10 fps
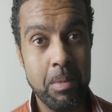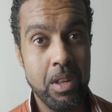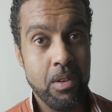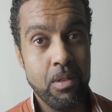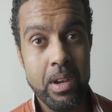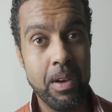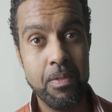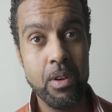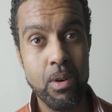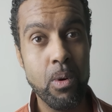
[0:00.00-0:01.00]
I mean, you do have
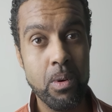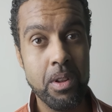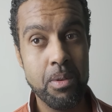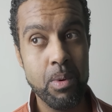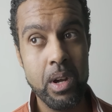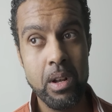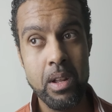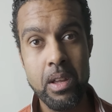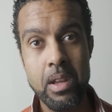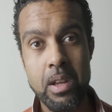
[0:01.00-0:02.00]
the cold as well.
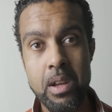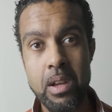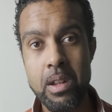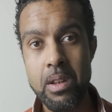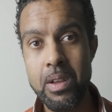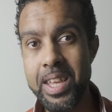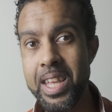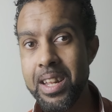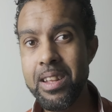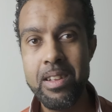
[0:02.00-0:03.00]
The
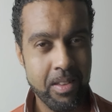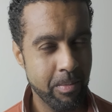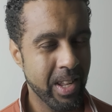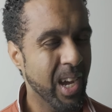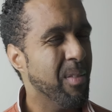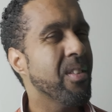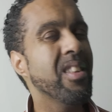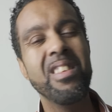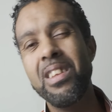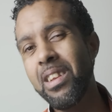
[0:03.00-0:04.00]
heat sometimes,
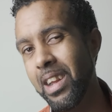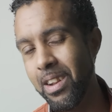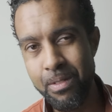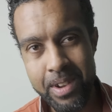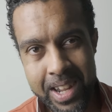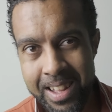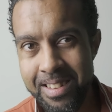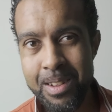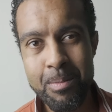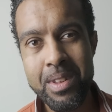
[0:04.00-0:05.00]
like really
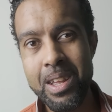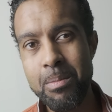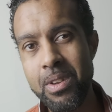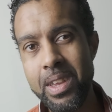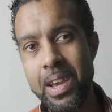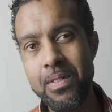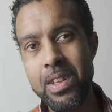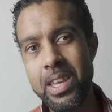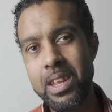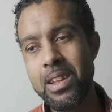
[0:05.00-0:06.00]
sometimes, but you have
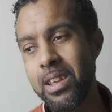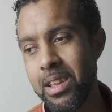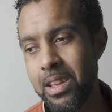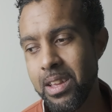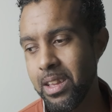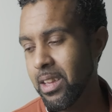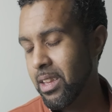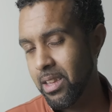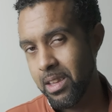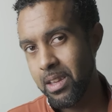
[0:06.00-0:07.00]
the heat.
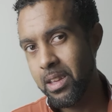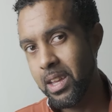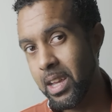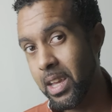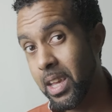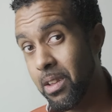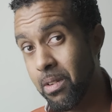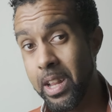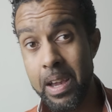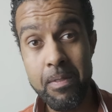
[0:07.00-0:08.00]
Here
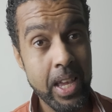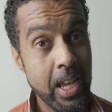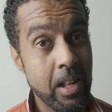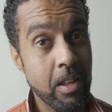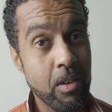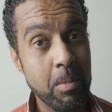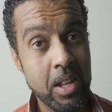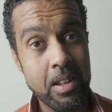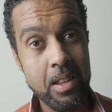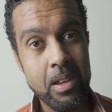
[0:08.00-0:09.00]
you only have heat,
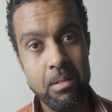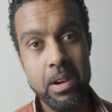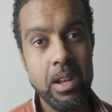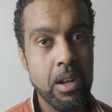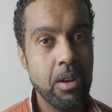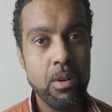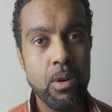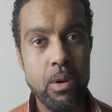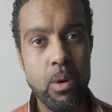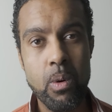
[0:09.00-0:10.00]
humidity, rain,
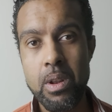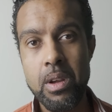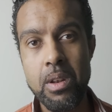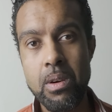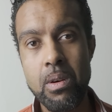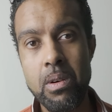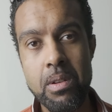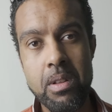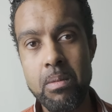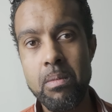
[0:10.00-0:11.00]
no cold, no
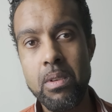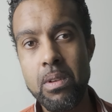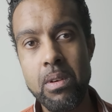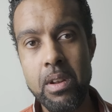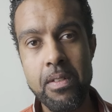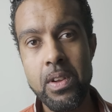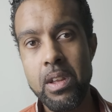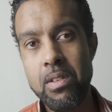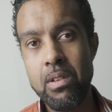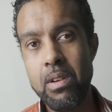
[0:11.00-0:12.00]
autumn, no
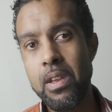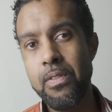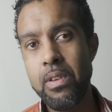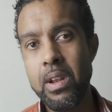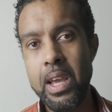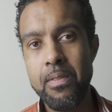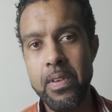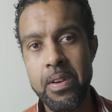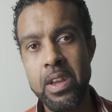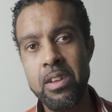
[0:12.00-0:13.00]
nothing. So if you like
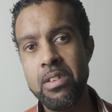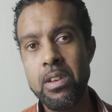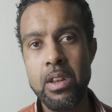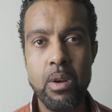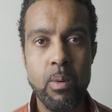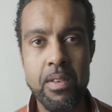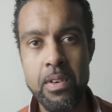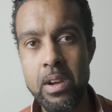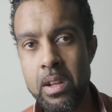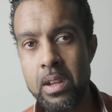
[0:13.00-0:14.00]
variation in the
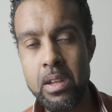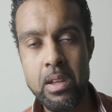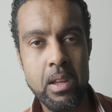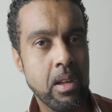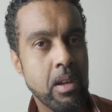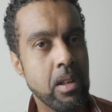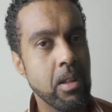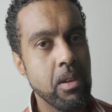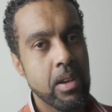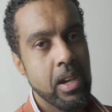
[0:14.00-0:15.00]
weather,
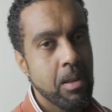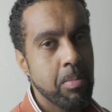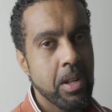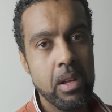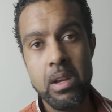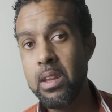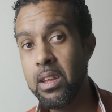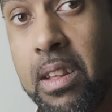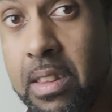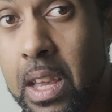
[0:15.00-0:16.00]
the UK is better.
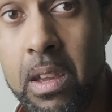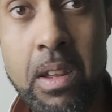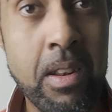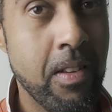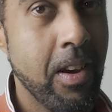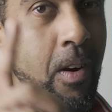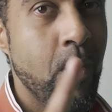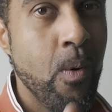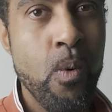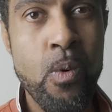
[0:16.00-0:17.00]
Second,
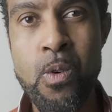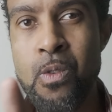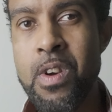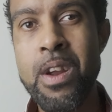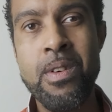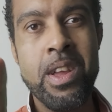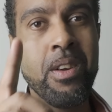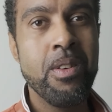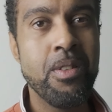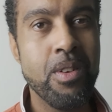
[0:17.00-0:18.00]
oh, very
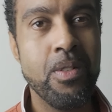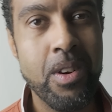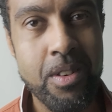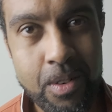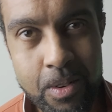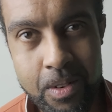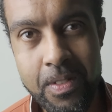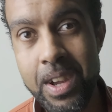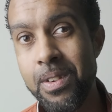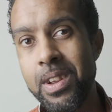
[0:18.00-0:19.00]
controversial,
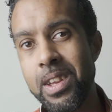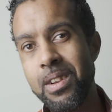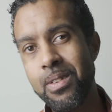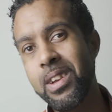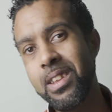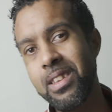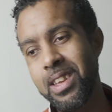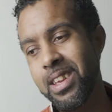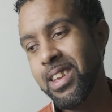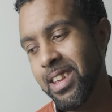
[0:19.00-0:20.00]
very
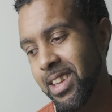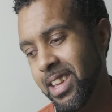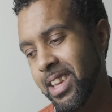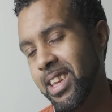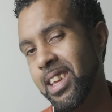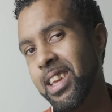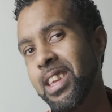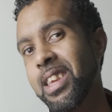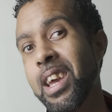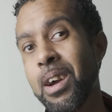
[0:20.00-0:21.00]
crazy.
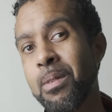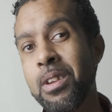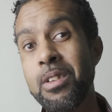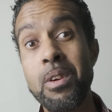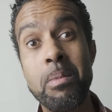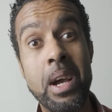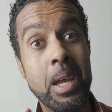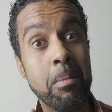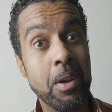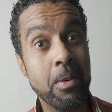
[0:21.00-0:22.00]
Yeah, I want to talk about
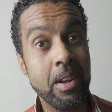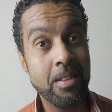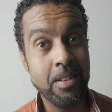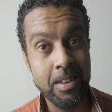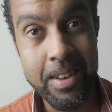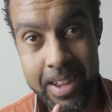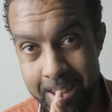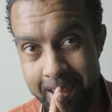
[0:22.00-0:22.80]
immigration.